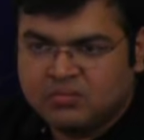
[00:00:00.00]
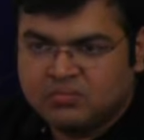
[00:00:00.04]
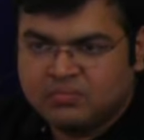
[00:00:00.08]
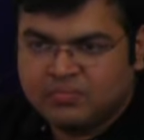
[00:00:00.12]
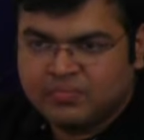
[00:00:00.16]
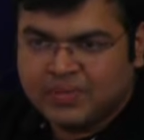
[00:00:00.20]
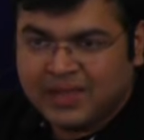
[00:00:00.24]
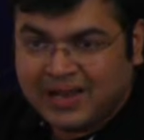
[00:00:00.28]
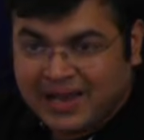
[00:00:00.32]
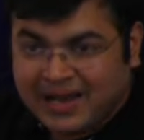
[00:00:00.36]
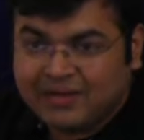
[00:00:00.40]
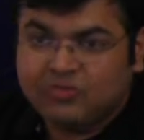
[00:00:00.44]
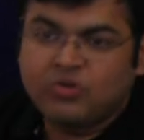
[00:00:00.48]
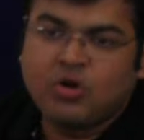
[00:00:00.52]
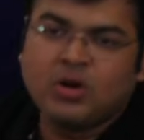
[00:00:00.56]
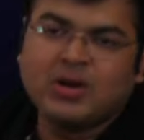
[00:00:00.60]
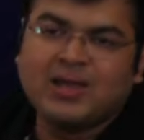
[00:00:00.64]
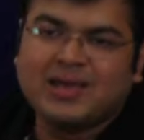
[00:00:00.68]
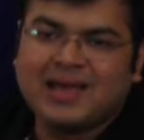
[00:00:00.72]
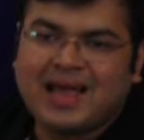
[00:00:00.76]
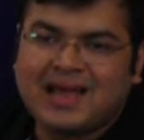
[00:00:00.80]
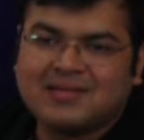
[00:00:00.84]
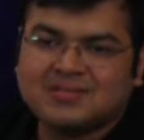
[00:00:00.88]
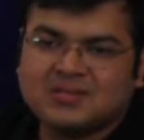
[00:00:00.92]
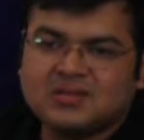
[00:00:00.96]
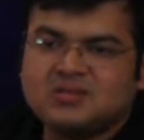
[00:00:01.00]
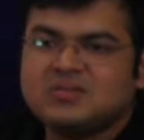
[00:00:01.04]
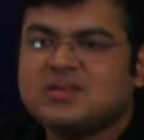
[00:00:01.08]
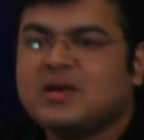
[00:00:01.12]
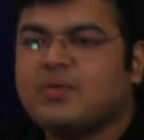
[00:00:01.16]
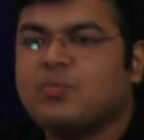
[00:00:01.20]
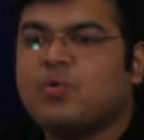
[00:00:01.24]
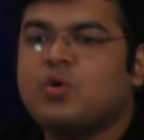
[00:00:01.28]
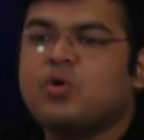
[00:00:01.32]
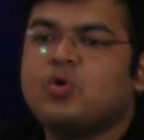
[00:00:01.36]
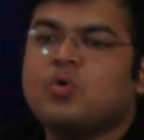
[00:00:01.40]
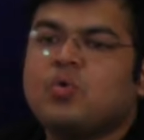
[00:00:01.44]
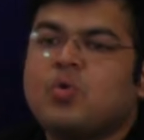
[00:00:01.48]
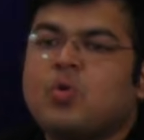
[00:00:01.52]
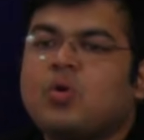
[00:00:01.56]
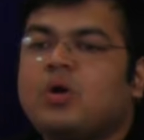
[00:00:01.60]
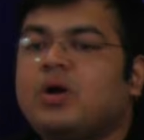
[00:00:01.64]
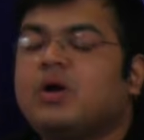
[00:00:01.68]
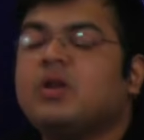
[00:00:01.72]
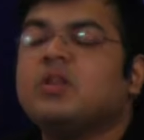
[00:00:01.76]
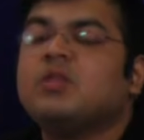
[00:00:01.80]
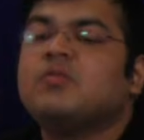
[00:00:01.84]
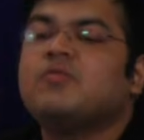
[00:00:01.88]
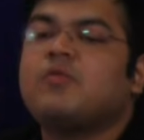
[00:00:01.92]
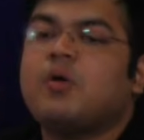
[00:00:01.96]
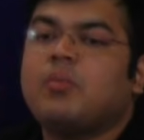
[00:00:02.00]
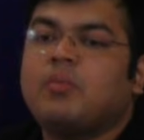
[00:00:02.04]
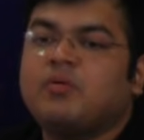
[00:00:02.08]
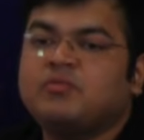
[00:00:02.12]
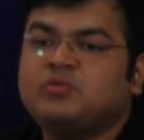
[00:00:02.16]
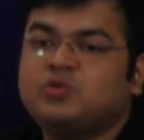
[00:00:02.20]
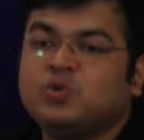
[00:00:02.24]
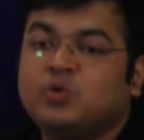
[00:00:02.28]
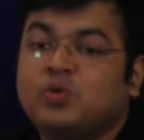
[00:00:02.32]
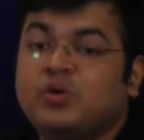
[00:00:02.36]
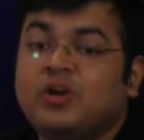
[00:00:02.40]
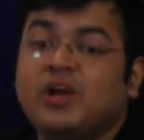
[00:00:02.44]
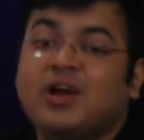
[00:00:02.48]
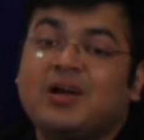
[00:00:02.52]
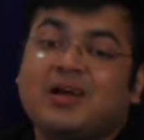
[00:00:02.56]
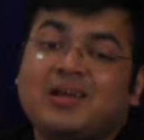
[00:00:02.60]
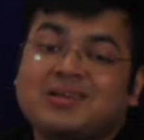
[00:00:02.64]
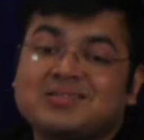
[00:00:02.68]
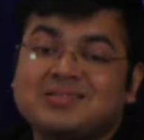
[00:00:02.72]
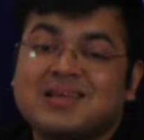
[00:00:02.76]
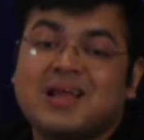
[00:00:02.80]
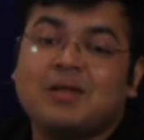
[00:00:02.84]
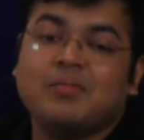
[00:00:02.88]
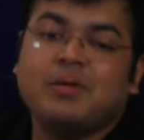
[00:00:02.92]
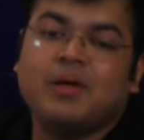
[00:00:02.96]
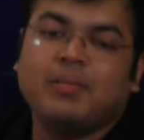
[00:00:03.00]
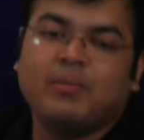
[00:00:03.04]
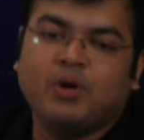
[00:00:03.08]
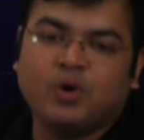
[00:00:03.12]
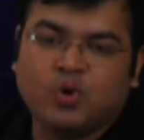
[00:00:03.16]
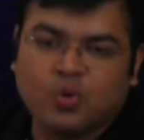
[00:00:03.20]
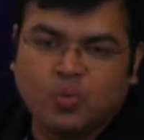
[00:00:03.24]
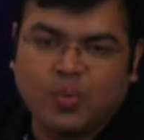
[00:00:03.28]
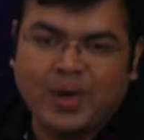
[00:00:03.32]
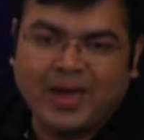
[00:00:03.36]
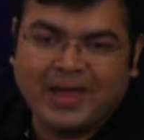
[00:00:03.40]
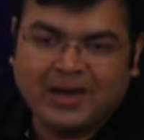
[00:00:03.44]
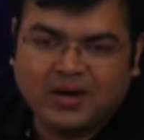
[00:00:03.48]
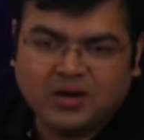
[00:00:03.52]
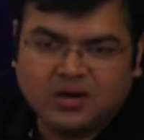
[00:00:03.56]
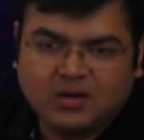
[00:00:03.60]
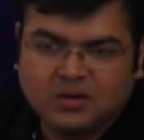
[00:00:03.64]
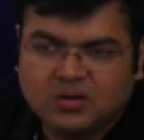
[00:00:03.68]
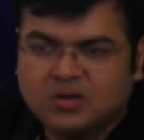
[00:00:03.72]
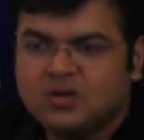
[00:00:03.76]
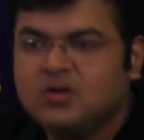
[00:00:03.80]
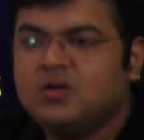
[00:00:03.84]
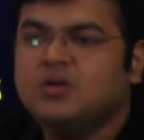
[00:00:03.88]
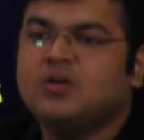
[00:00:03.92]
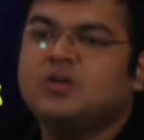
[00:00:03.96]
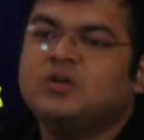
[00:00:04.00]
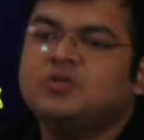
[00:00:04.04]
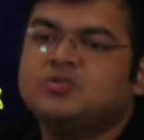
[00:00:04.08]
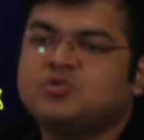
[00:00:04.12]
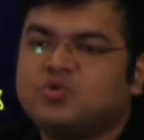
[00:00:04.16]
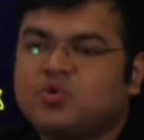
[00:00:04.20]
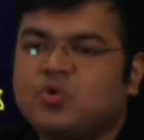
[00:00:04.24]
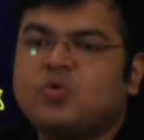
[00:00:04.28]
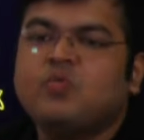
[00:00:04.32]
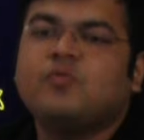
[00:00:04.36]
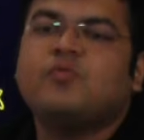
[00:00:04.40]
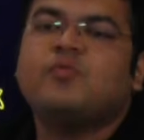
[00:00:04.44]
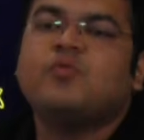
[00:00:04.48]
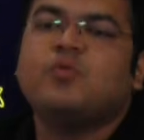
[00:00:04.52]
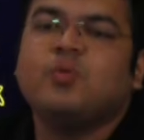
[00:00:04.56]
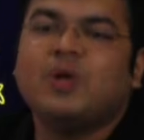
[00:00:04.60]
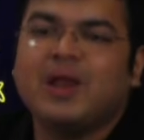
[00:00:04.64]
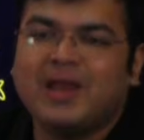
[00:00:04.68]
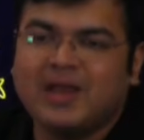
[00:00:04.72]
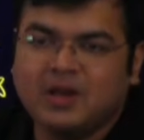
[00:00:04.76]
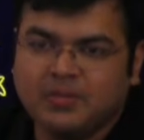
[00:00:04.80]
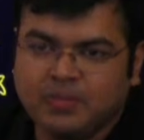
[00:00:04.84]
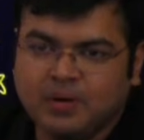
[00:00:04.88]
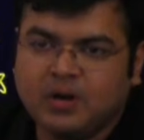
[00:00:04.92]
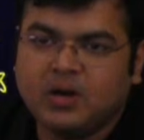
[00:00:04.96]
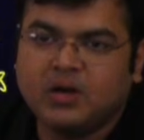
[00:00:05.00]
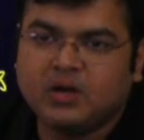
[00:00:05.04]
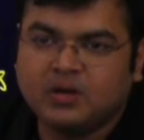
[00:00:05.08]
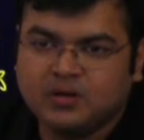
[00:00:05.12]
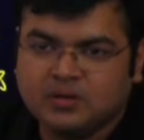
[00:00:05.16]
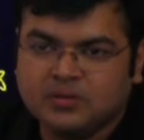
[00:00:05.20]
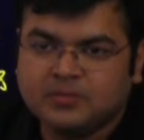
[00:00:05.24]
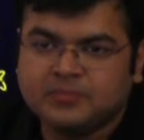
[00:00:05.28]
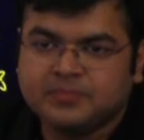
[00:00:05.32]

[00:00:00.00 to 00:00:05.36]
electronic assets, I want to hold it in the form of jewelry. At least I'll be able to wear it. So don't fool anybody.